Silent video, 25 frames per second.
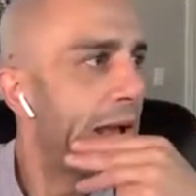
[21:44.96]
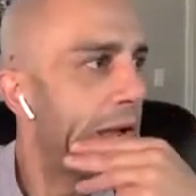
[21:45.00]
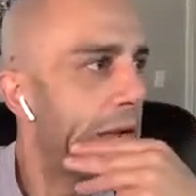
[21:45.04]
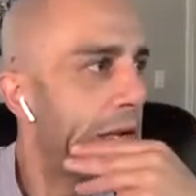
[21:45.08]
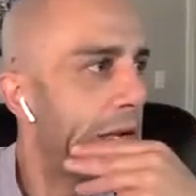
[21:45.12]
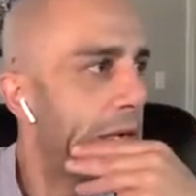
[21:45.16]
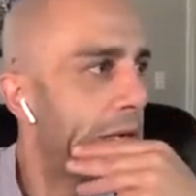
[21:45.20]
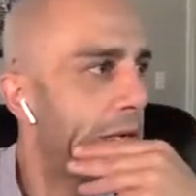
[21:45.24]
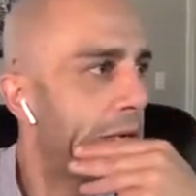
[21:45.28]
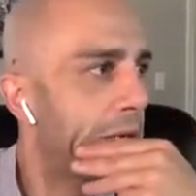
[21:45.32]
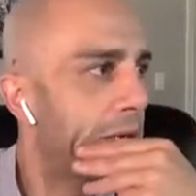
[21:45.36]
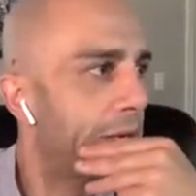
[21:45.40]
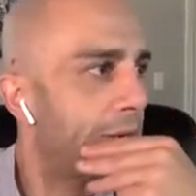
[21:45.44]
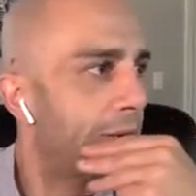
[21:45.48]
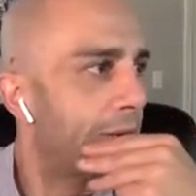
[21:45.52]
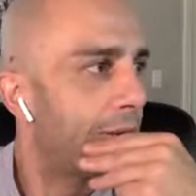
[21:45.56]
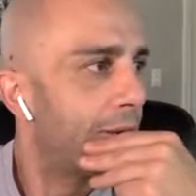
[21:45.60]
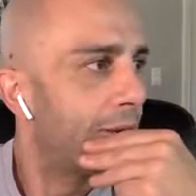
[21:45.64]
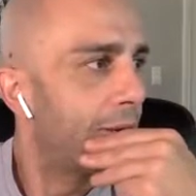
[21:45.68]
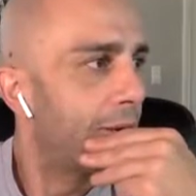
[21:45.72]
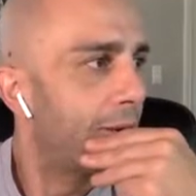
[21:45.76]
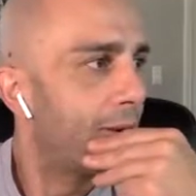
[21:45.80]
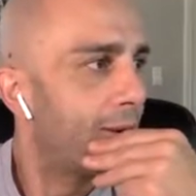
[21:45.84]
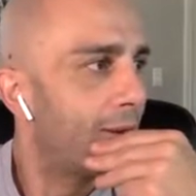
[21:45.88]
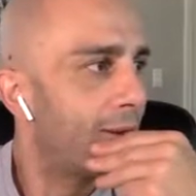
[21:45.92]

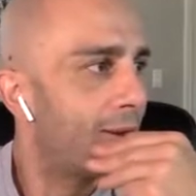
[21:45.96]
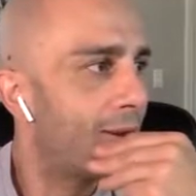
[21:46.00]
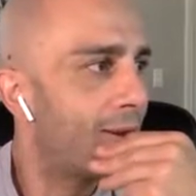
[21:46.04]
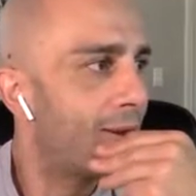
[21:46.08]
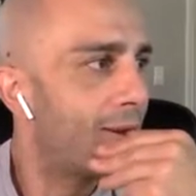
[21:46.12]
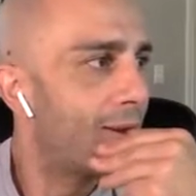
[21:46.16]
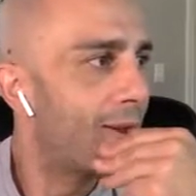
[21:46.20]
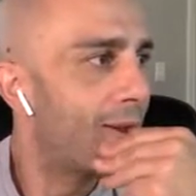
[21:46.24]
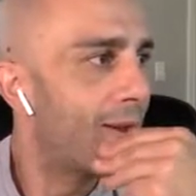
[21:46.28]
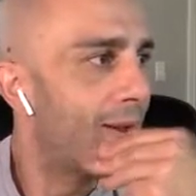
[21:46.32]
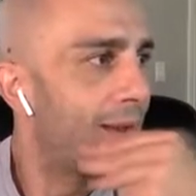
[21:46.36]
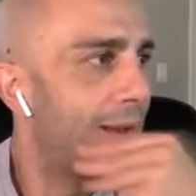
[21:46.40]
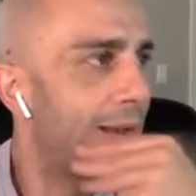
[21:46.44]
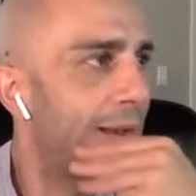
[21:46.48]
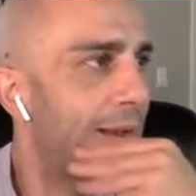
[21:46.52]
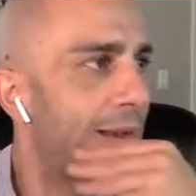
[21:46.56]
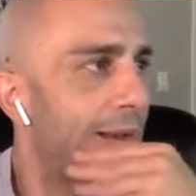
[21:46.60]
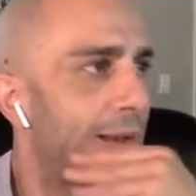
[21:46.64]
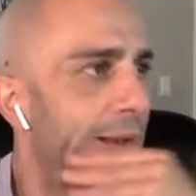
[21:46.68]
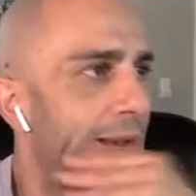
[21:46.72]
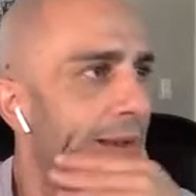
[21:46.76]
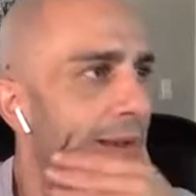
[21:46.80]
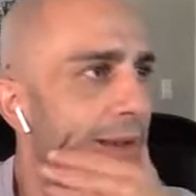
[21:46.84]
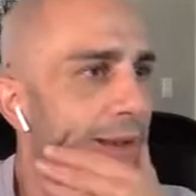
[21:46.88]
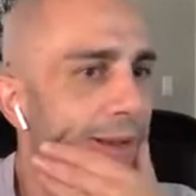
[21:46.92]

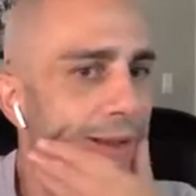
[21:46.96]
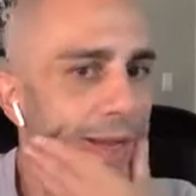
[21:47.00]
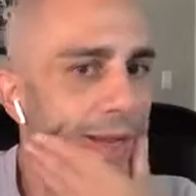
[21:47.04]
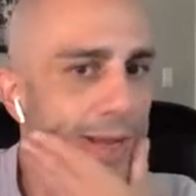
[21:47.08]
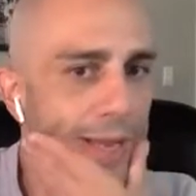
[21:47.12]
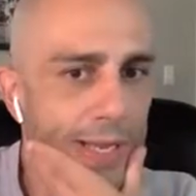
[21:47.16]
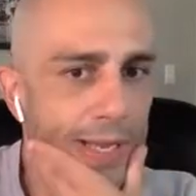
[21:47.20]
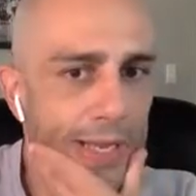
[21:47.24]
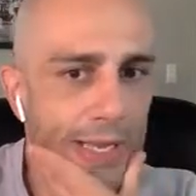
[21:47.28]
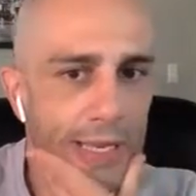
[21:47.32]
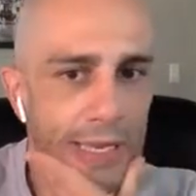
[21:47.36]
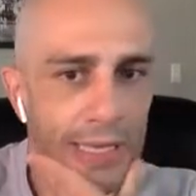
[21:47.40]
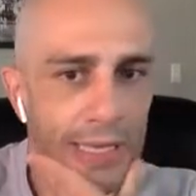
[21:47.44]
The person shown says nothing.